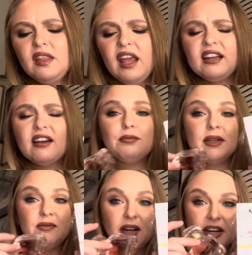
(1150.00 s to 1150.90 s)
and I've
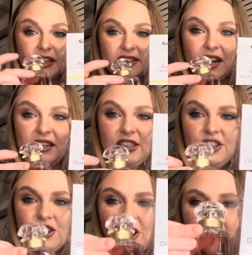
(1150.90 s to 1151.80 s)
been very excited to
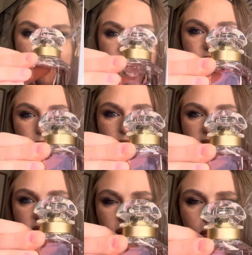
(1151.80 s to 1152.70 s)
try it. So
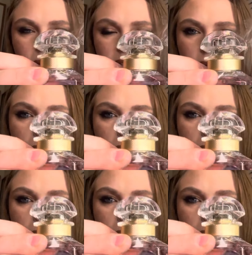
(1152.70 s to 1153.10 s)
this is what the